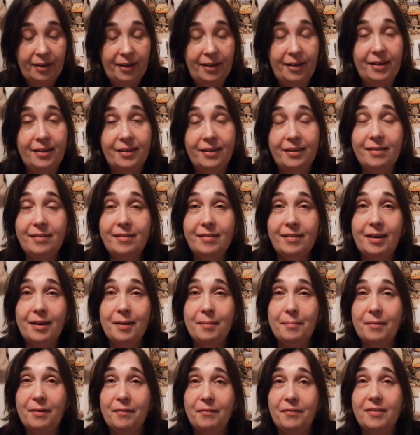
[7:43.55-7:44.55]
And this
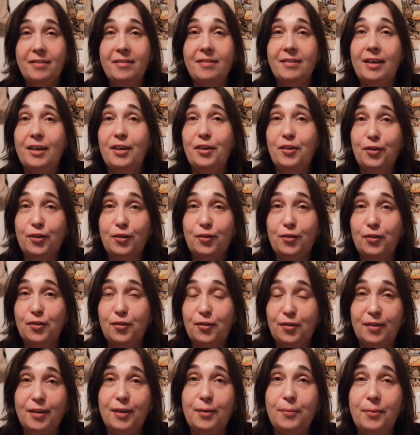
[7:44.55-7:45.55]
time I've decided just to
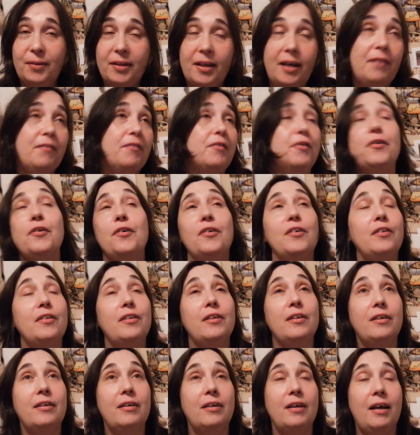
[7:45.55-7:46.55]
stick with the Heaven
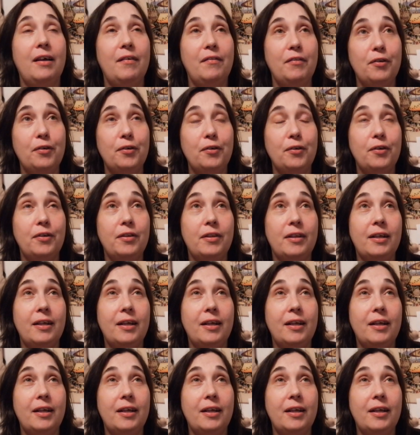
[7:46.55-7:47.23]
and Earth.